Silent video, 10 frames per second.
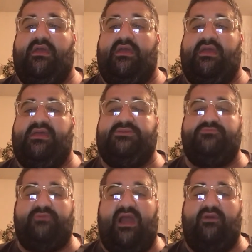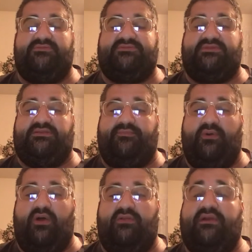his routes to the
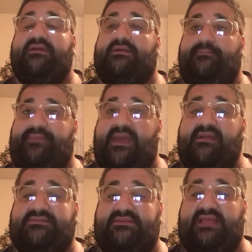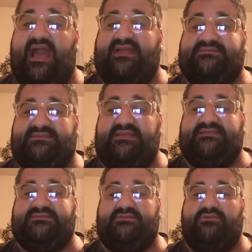ball compared to last
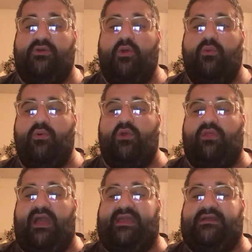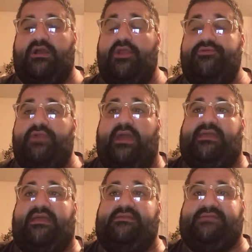season were like
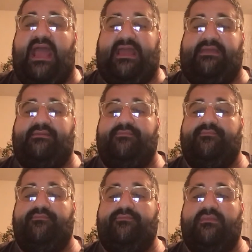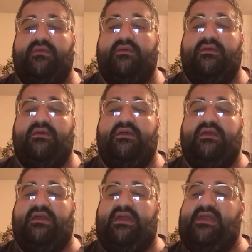night and day.
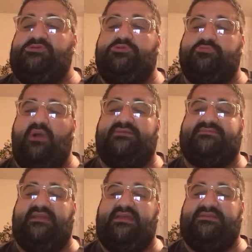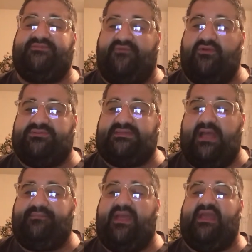He trusted his first
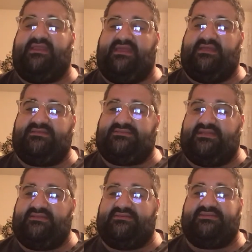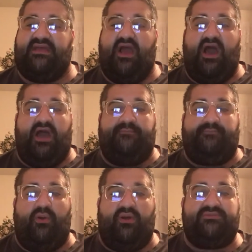step and instinct on
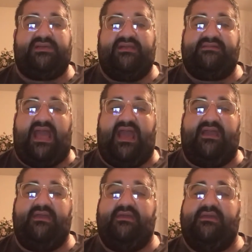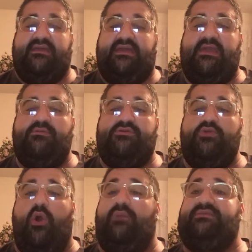balls that he would
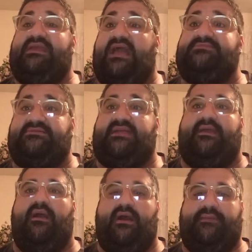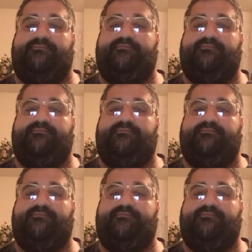normally hesitate on.